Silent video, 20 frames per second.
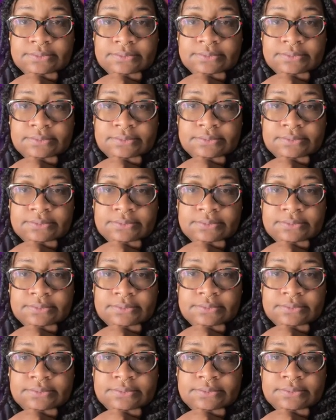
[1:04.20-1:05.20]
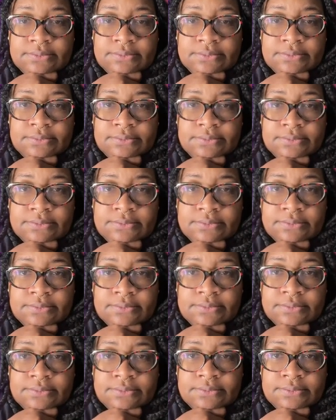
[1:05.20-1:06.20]

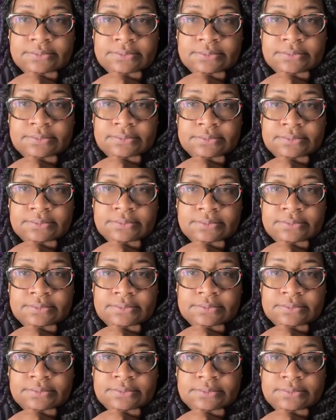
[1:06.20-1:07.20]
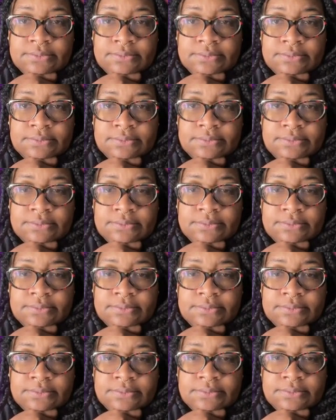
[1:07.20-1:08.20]

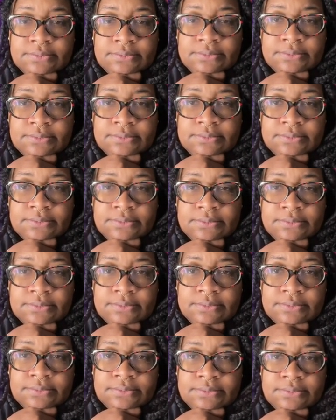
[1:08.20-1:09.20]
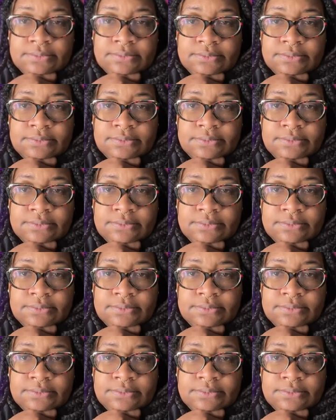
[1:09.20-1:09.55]
No words are spoken by the person on screen.